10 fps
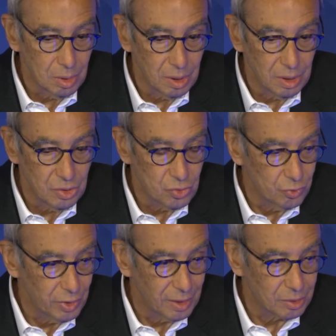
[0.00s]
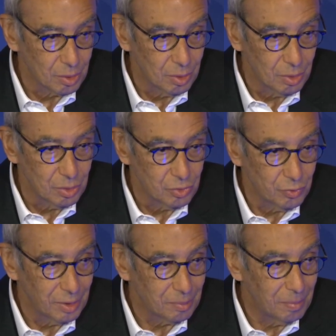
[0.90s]
point,
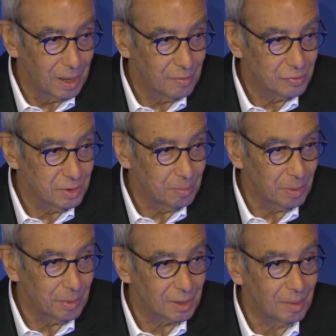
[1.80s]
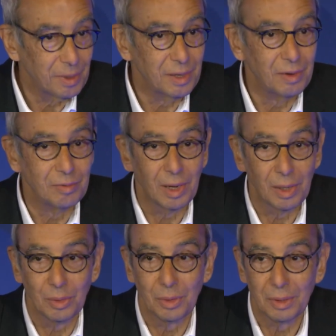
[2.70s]
last questions.
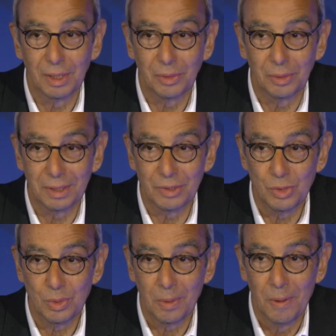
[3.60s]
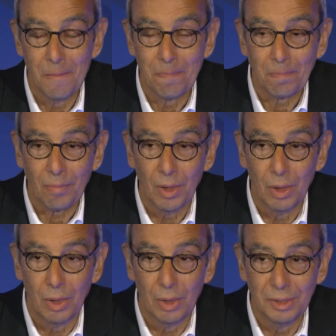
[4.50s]
I'll be brief, so
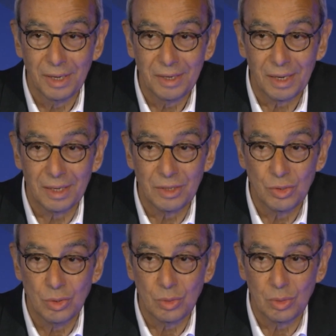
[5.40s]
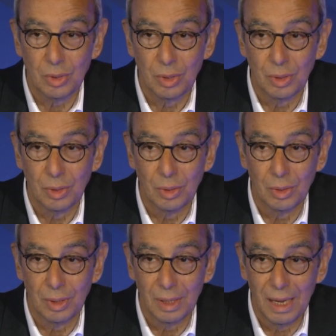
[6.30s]
we leave
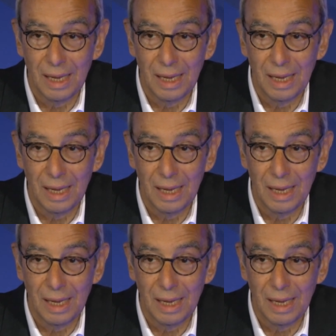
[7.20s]
some